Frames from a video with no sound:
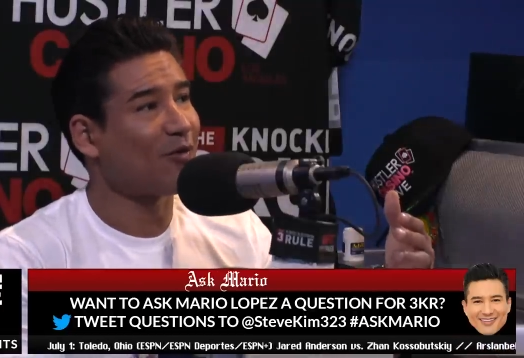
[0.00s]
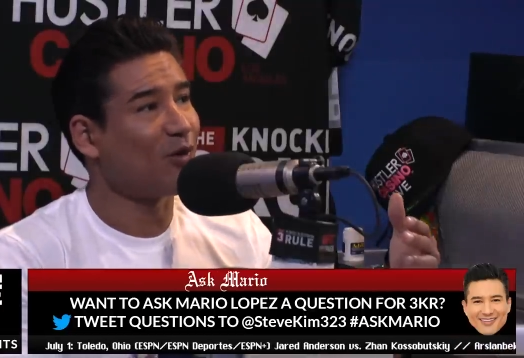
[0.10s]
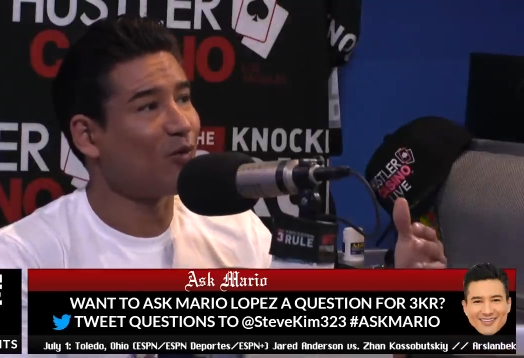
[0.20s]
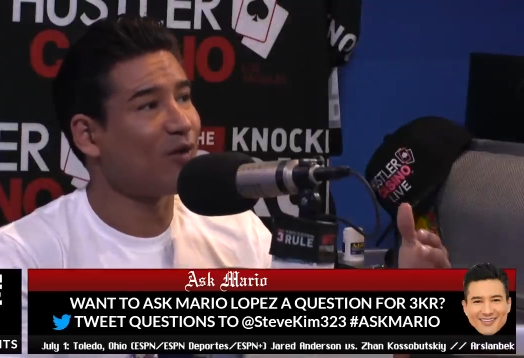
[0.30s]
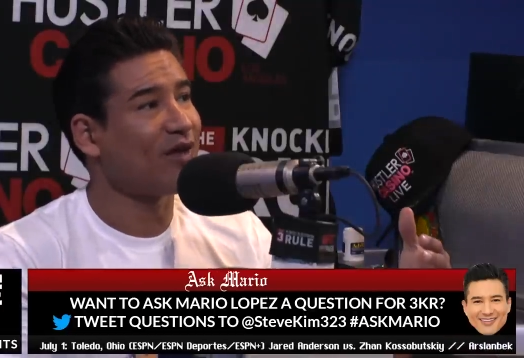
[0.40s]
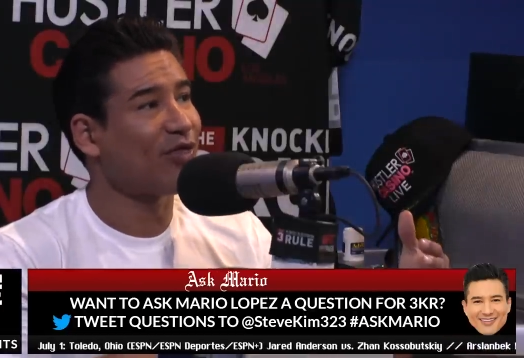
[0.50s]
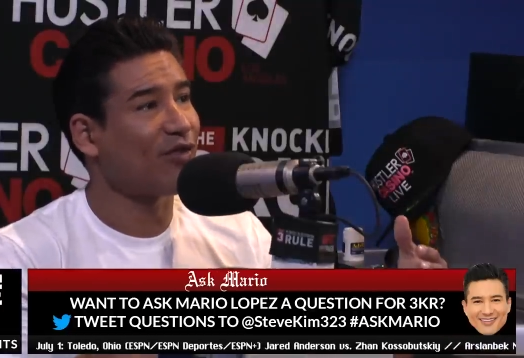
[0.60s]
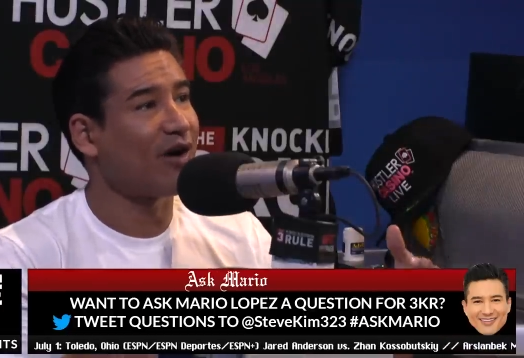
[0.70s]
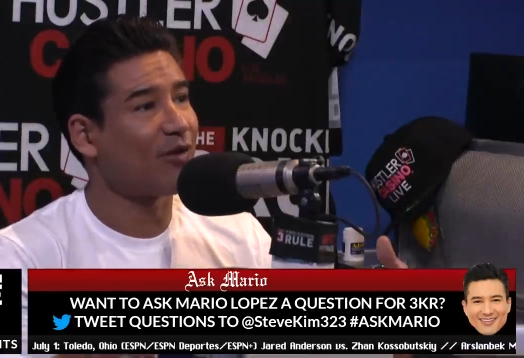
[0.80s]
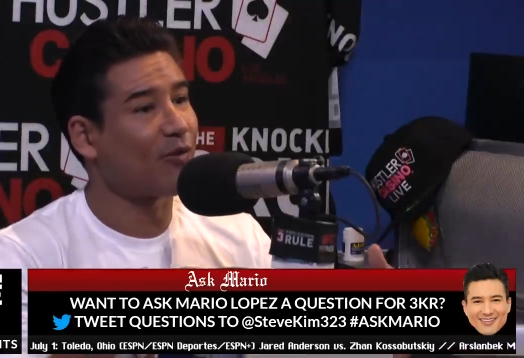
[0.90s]
Speaker 1: what we
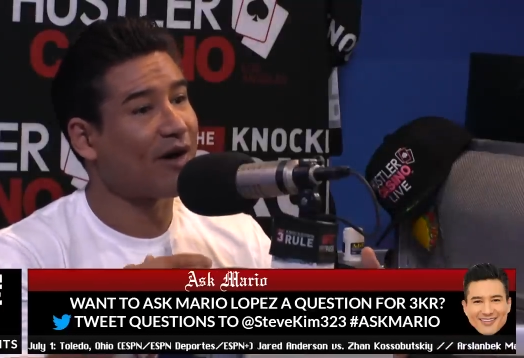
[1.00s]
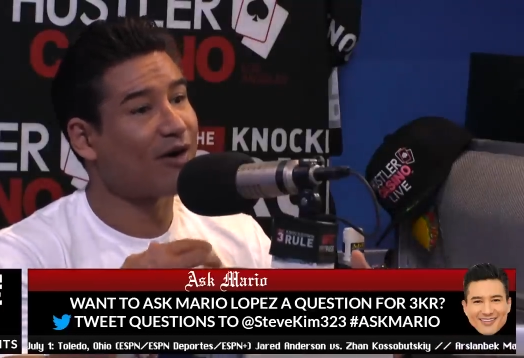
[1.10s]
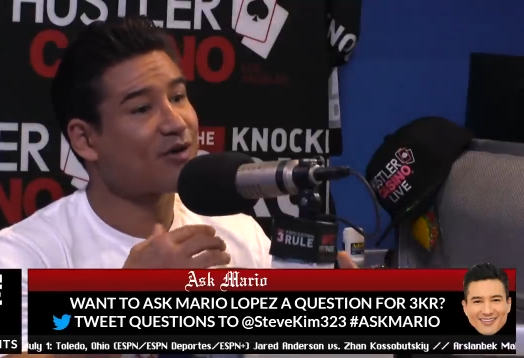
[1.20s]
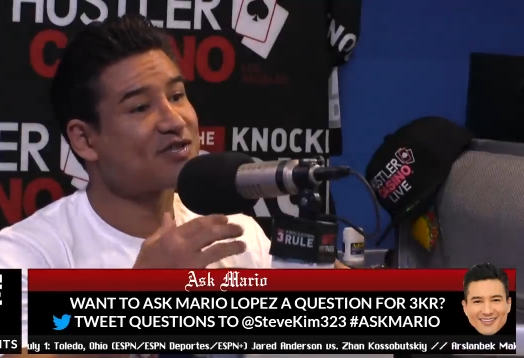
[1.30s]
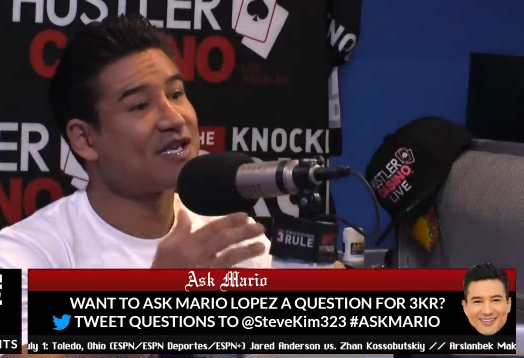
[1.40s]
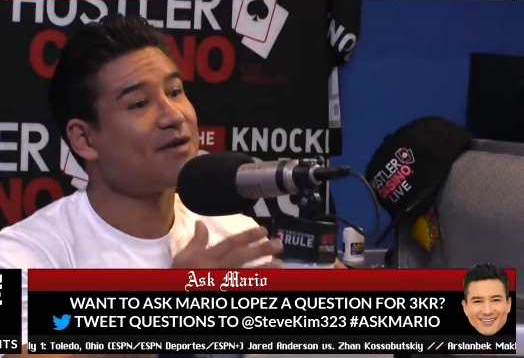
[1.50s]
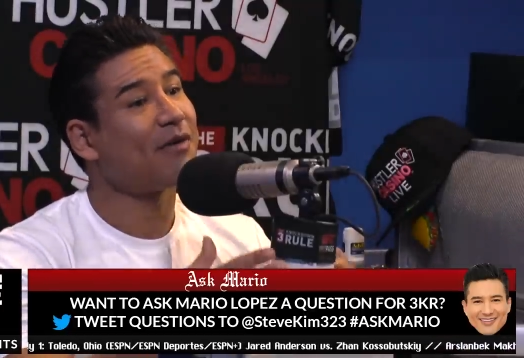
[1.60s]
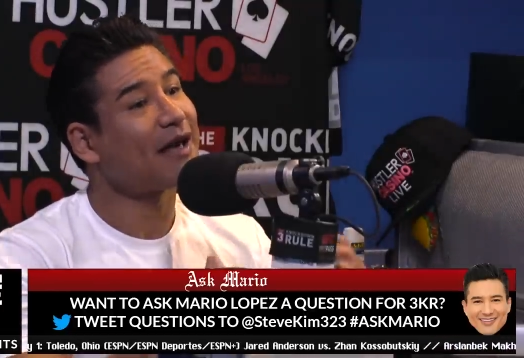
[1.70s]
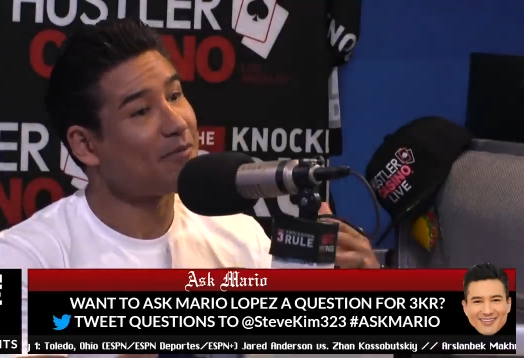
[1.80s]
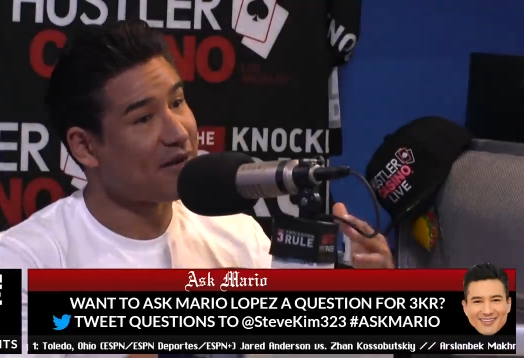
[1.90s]
thought Ryan Garcia
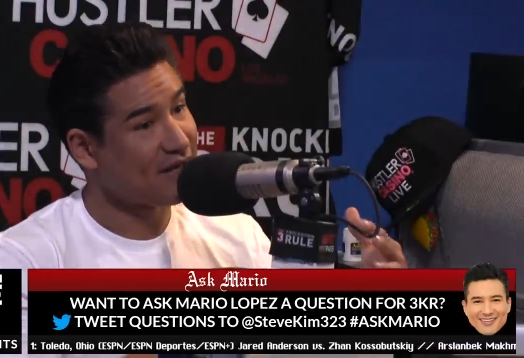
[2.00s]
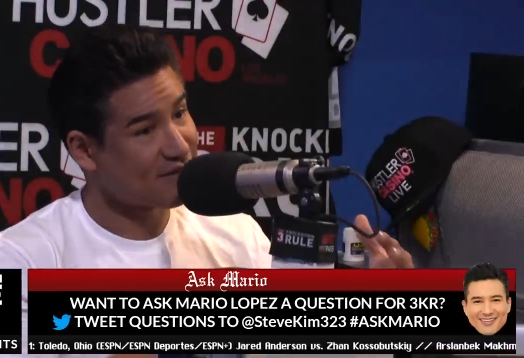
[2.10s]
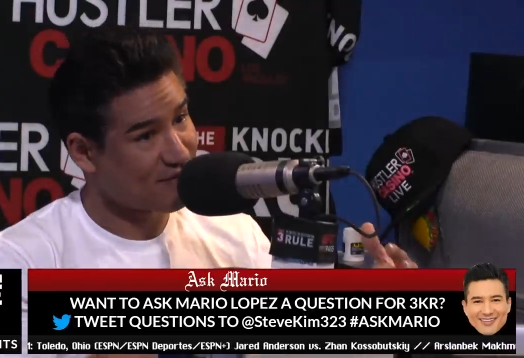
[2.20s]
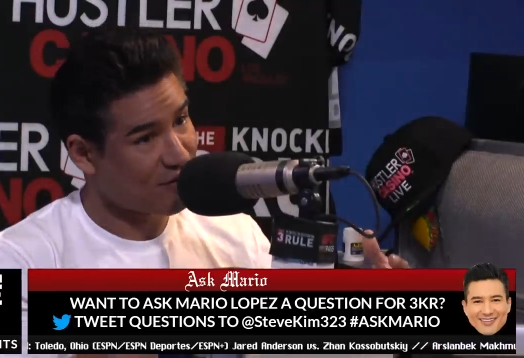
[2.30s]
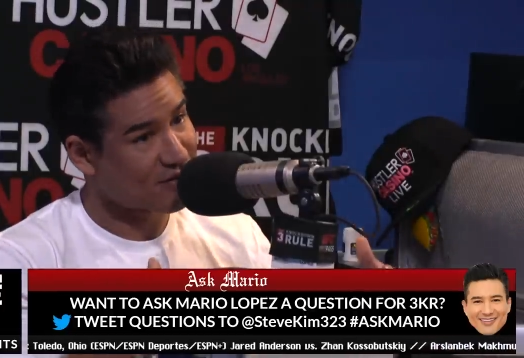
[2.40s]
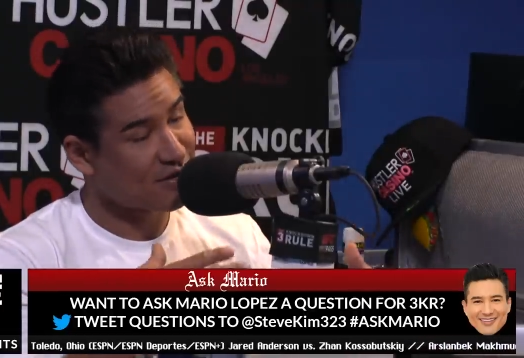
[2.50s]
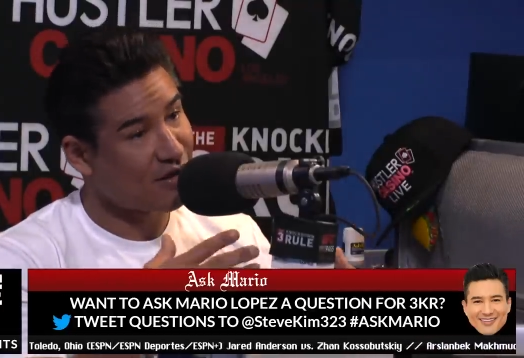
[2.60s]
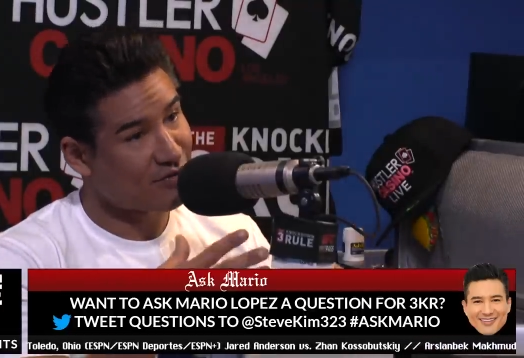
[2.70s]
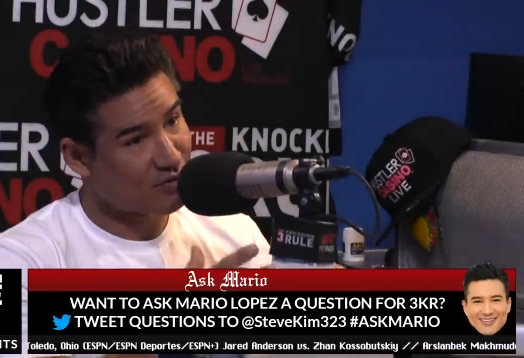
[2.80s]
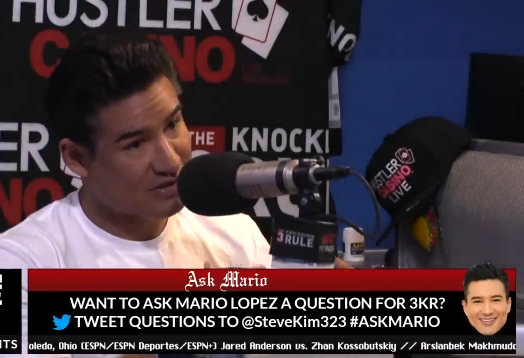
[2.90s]
might be as far as
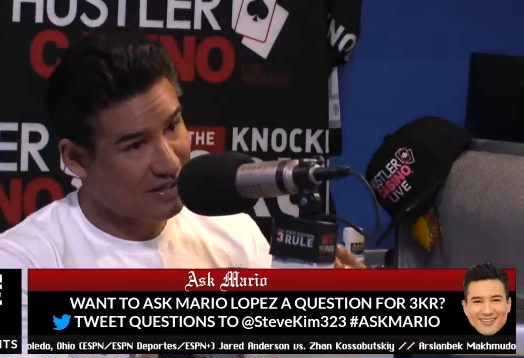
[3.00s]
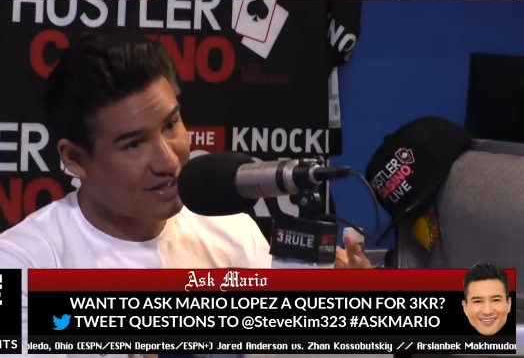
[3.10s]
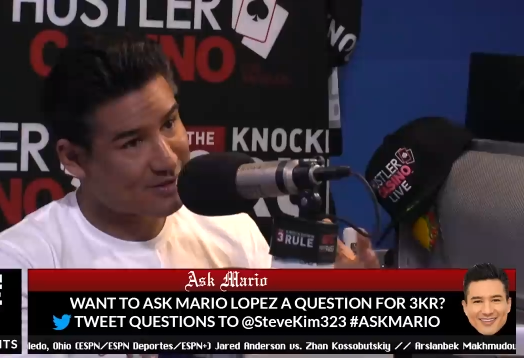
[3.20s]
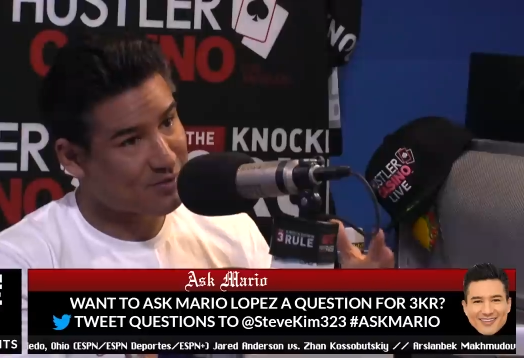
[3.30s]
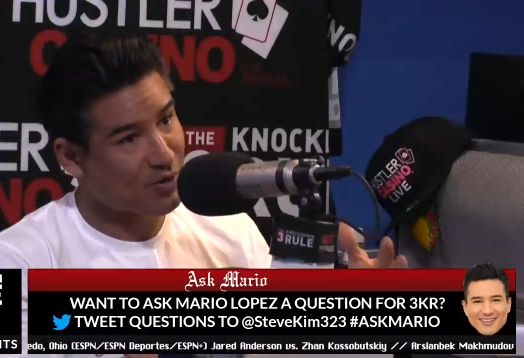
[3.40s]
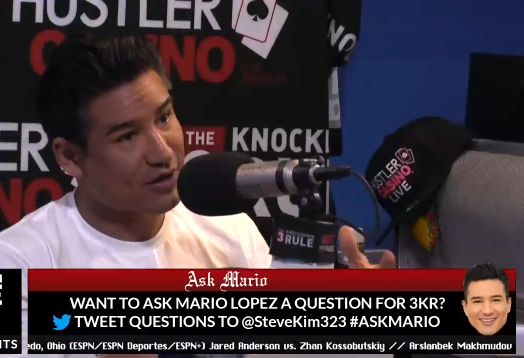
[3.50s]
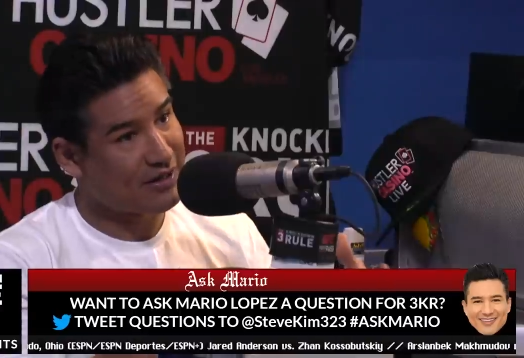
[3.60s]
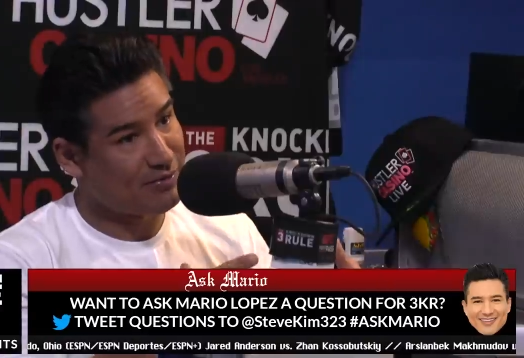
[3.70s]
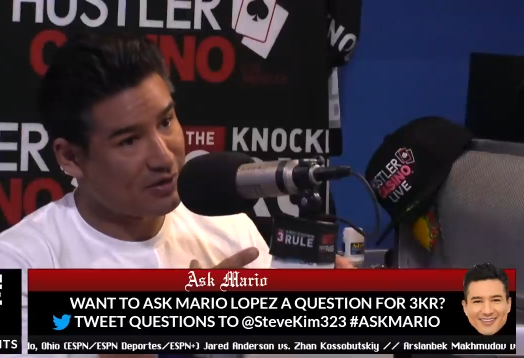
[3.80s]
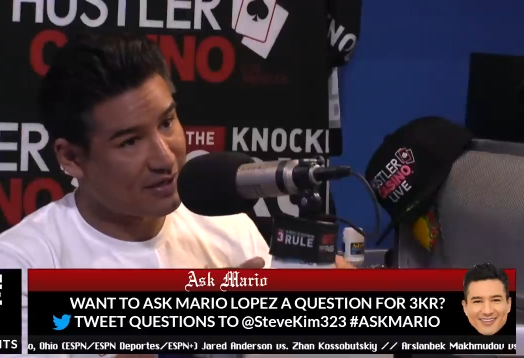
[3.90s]
along those lines with
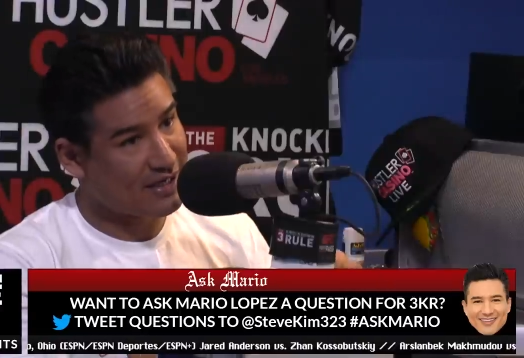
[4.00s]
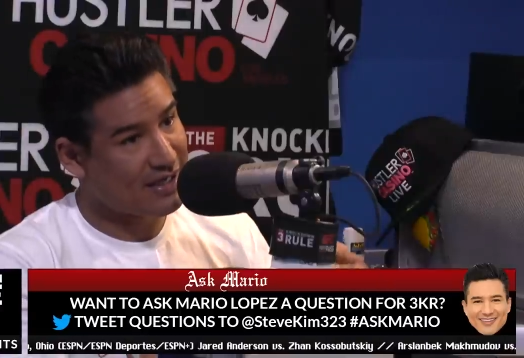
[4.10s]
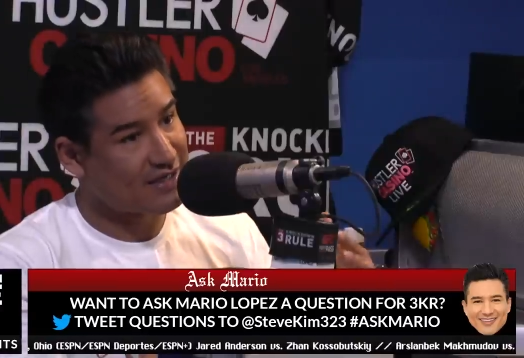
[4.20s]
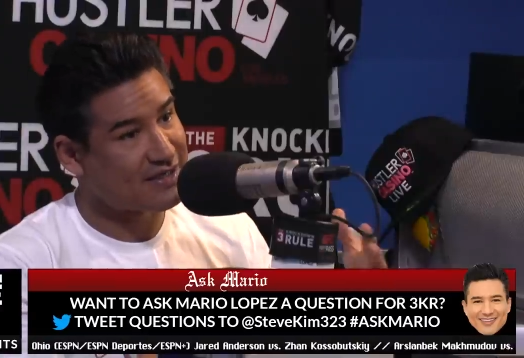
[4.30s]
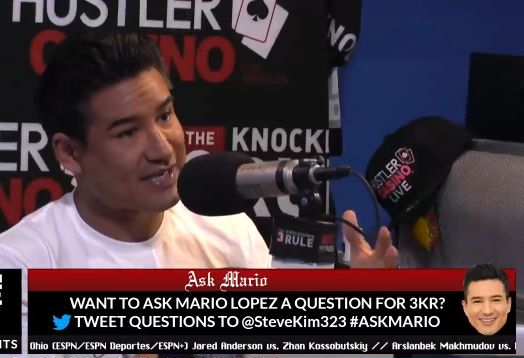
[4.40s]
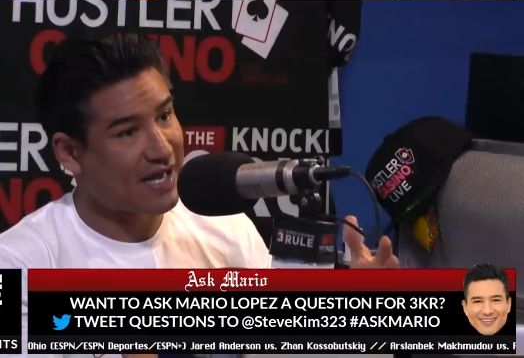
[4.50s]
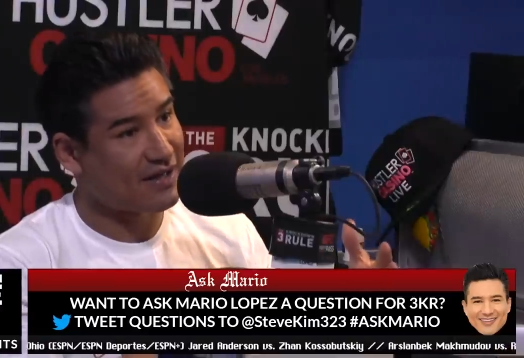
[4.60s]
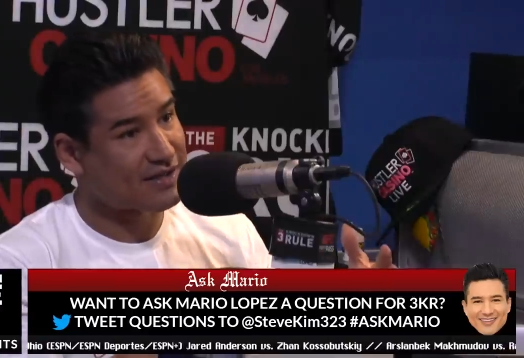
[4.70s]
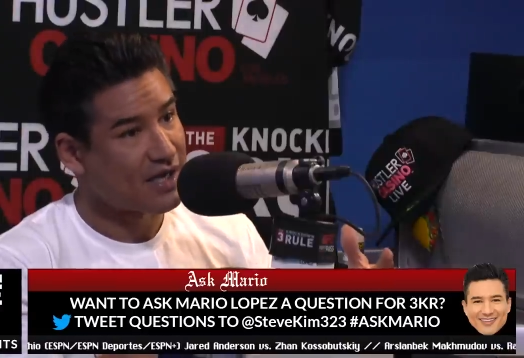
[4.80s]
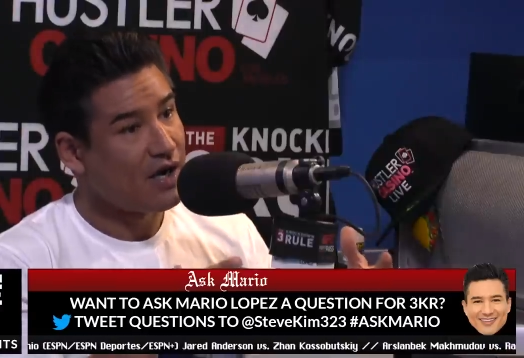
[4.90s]
marketability and talent.